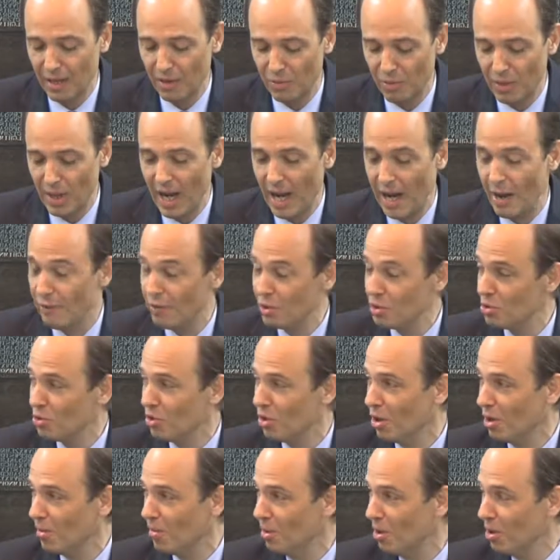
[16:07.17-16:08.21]
we have a
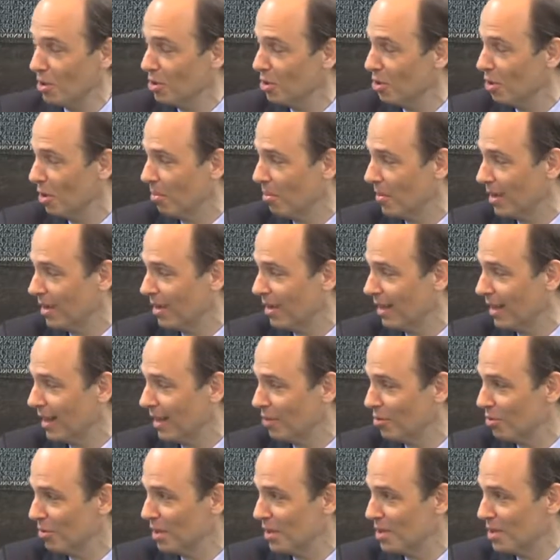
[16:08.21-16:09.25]
strong partner in
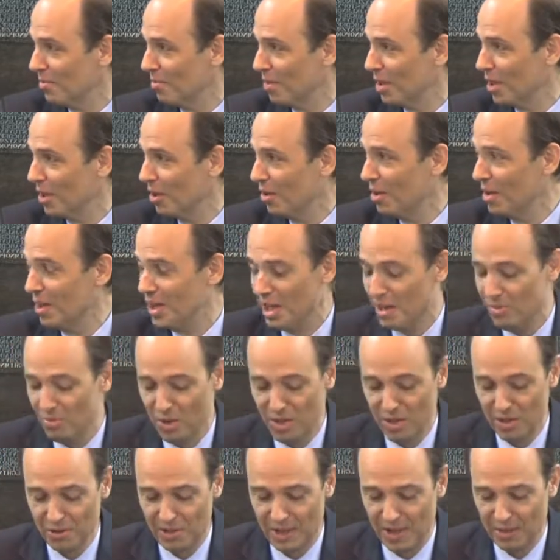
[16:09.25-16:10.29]
multilateralism here in
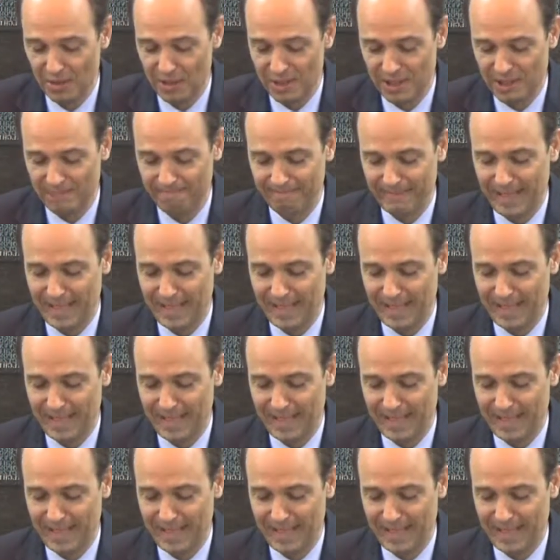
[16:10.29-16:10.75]
Buenos Aires.